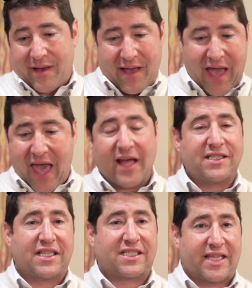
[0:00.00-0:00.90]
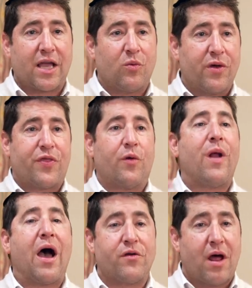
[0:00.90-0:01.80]
has this thing with
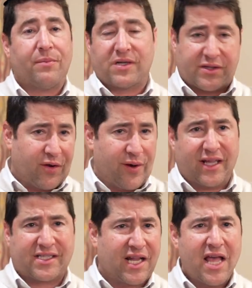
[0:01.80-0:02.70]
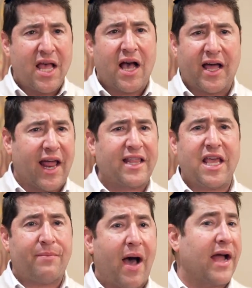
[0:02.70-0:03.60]
round numbers, and there is an
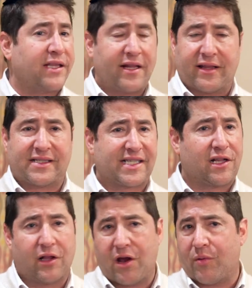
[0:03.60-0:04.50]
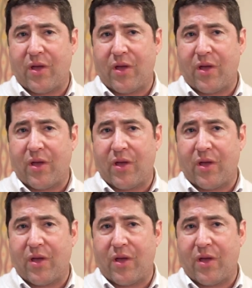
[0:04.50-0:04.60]
idea behind them, it's clear.